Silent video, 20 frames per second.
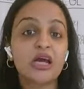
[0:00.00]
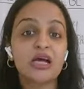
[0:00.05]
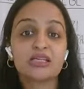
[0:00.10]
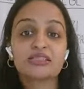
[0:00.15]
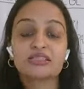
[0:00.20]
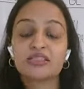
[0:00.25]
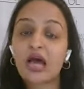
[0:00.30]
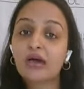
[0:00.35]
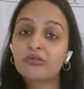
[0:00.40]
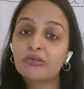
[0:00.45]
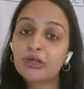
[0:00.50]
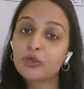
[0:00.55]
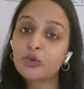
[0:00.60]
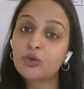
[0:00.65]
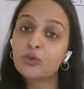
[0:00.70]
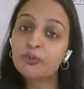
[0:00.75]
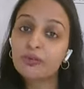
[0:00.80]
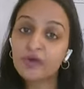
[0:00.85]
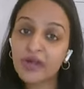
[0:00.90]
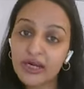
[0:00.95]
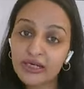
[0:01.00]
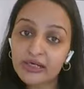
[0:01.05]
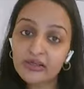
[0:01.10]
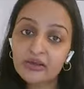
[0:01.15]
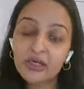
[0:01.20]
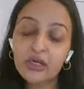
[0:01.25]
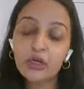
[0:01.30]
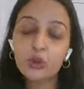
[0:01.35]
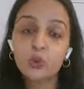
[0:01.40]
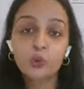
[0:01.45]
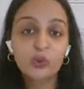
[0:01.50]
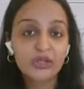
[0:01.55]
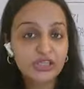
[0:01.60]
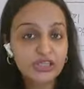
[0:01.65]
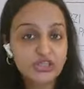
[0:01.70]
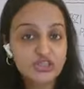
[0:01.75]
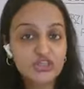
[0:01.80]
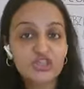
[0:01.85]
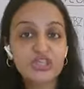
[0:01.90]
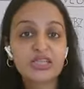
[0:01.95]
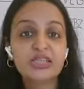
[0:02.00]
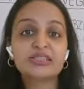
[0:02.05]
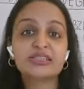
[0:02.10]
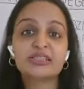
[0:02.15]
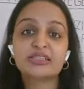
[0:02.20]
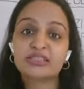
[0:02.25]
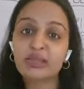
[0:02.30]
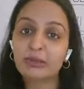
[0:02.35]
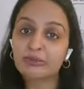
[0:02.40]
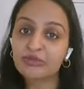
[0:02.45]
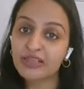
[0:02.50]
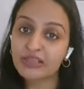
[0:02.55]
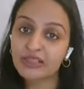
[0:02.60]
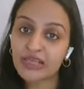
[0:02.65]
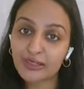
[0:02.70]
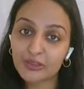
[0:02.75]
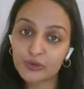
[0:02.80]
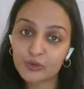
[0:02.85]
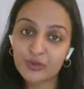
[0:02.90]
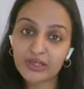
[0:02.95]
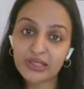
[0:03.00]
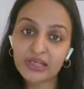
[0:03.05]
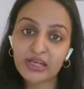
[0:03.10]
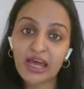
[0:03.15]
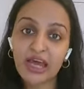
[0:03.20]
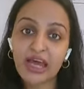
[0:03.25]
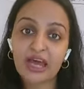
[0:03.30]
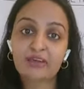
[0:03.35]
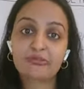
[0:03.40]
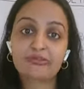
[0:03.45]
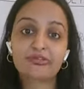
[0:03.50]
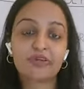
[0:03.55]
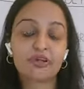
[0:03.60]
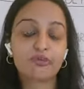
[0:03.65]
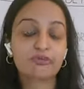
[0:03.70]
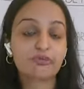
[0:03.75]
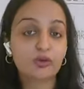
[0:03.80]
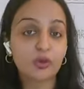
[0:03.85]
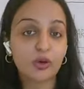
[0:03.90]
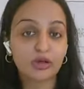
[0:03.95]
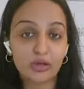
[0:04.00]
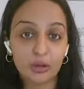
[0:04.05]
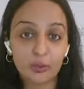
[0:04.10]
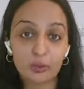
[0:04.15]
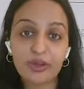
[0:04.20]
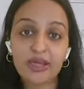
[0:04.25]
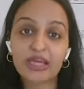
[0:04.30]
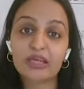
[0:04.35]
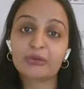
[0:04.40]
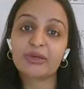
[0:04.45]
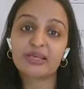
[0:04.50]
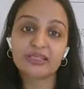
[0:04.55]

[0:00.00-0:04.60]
A sourdough bread with cheese is something that you can have if you are awake,